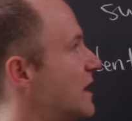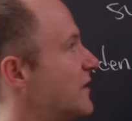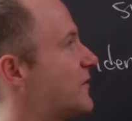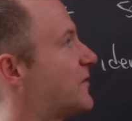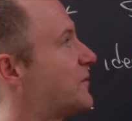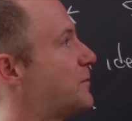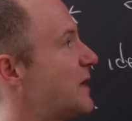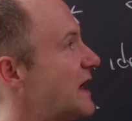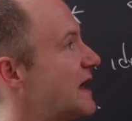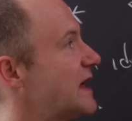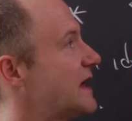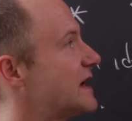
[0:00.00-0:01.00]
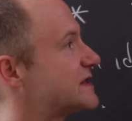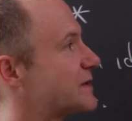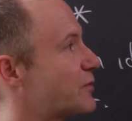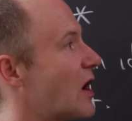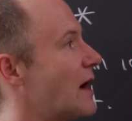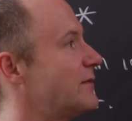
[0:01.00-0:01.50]
if P is a
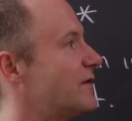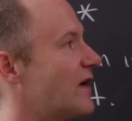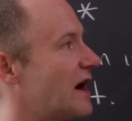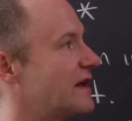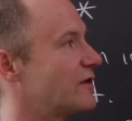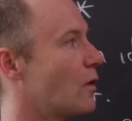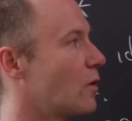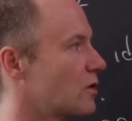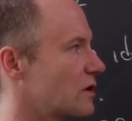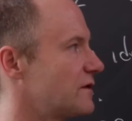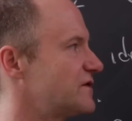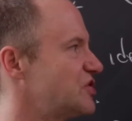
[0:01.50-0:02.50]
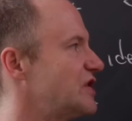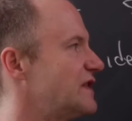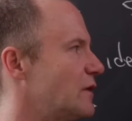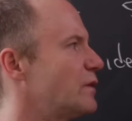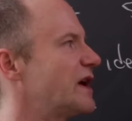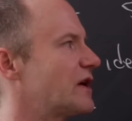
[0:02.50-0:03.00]
prime dividing the order of G,
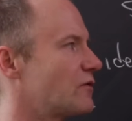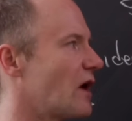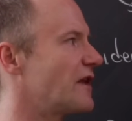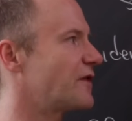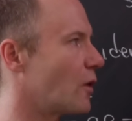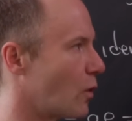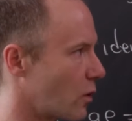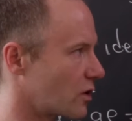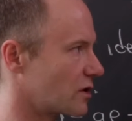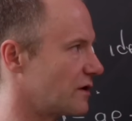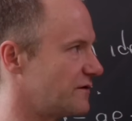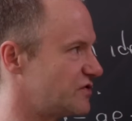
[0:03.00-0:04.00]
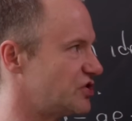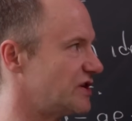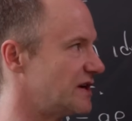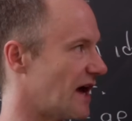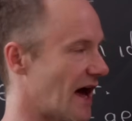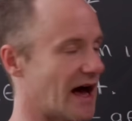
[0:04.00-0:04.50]
then we can write the order of
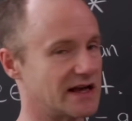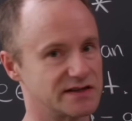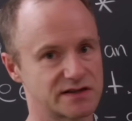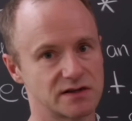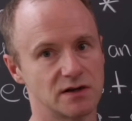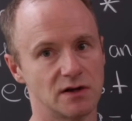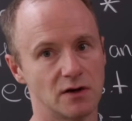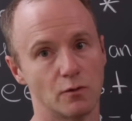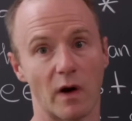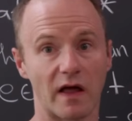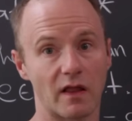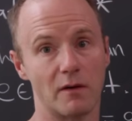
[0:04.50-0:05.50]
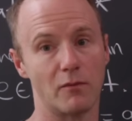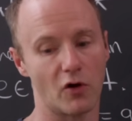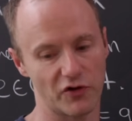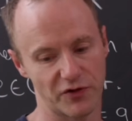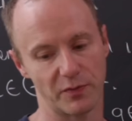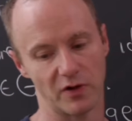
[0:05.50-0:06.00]
G as, well, a
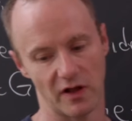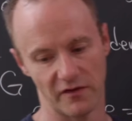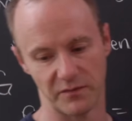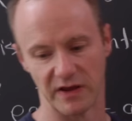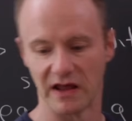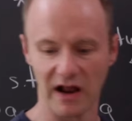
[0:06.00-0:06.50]
multiple of P.